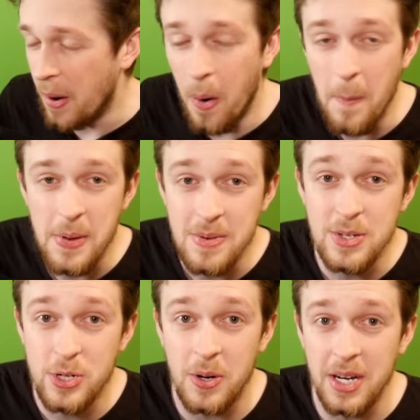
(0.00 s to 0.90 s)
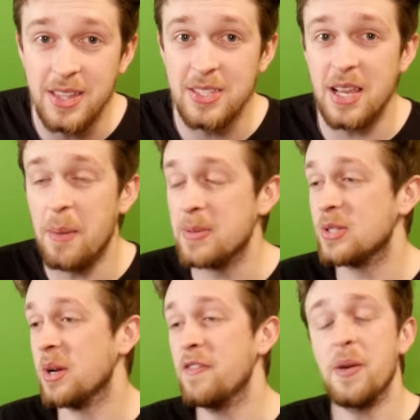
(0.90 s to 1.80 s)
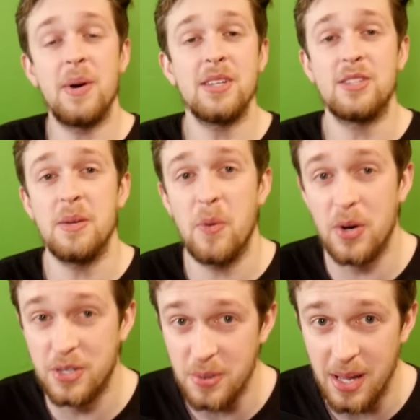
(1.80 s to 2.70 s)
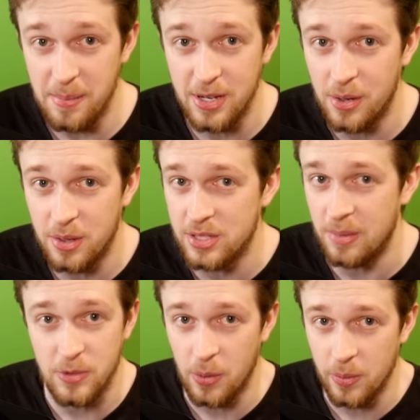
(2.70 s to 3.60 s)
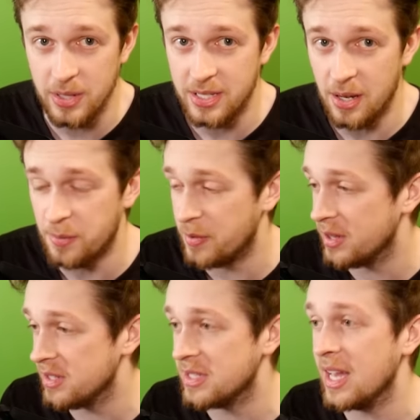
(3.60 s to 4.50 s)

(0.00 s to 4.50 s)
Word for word: I hope you enjoyed this episode. If you want to see more, do let me know, because I'm totally down for it. This